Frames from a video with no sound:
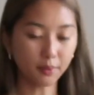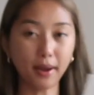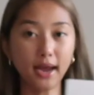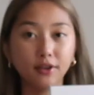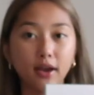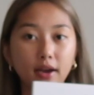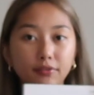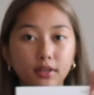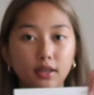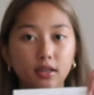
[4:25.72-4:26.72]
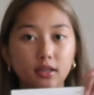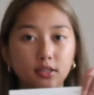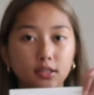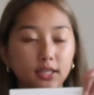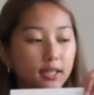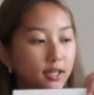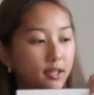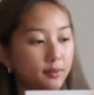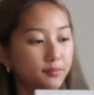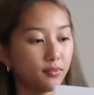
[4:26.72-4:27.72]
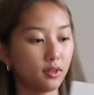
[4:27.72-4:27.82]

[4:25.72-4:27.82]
the back you have the CD,